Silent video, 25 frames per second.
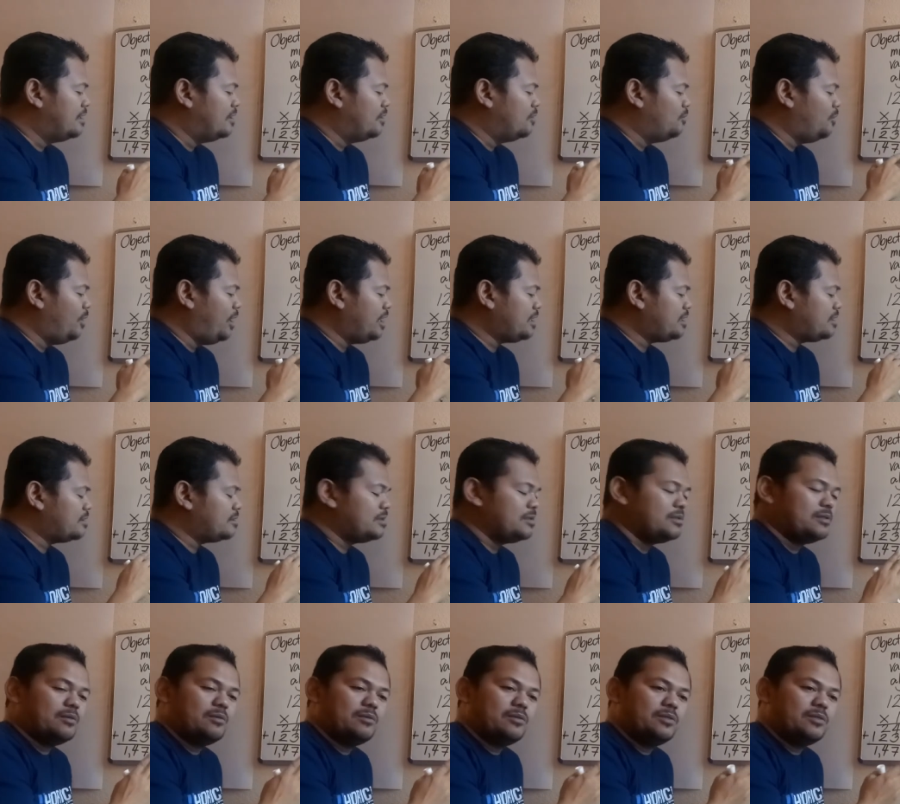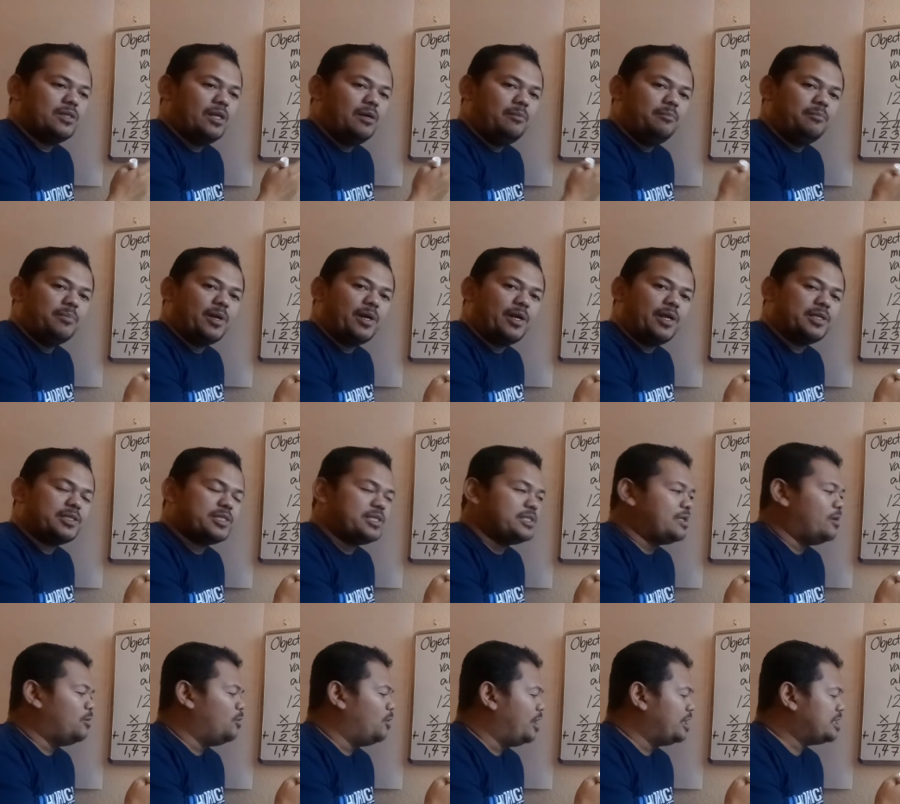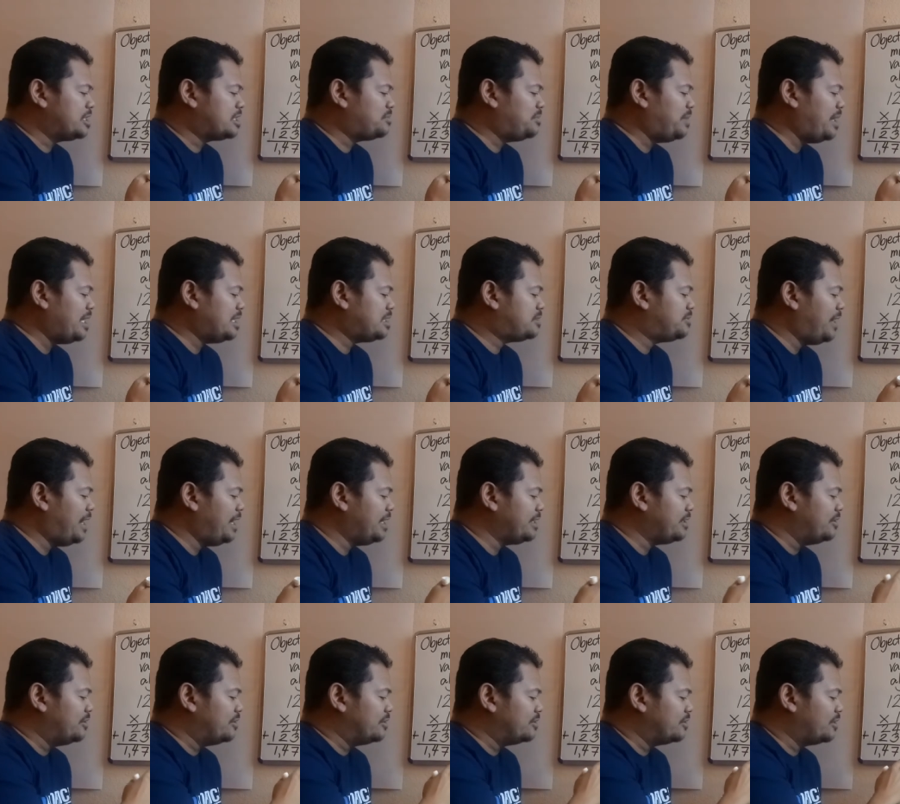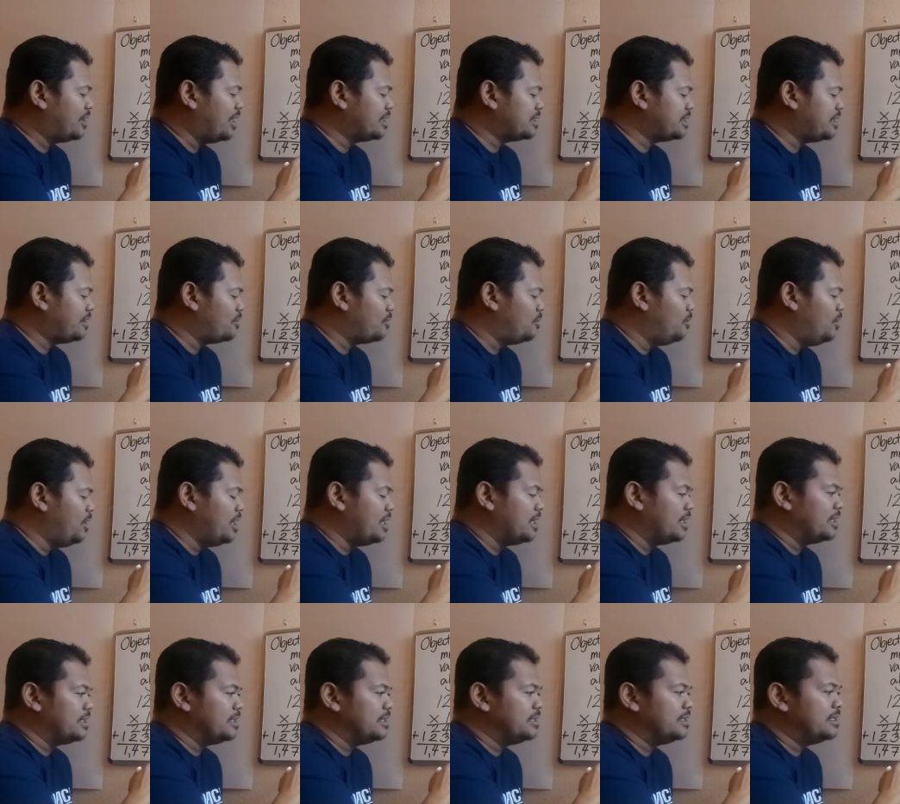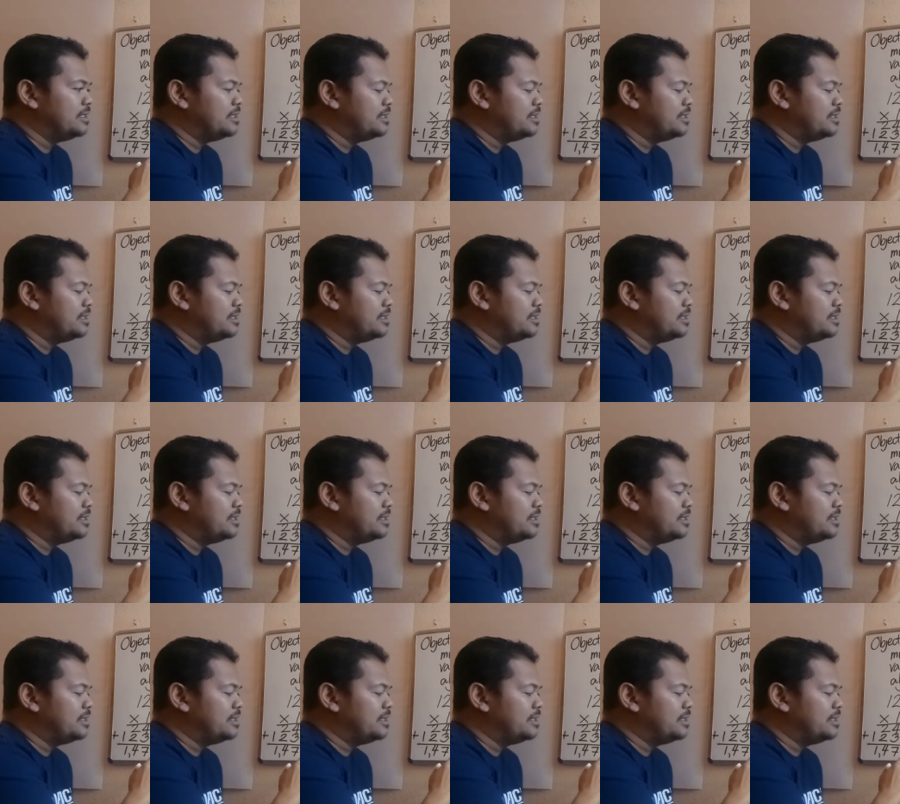What number is in the ones place value? You got here 1,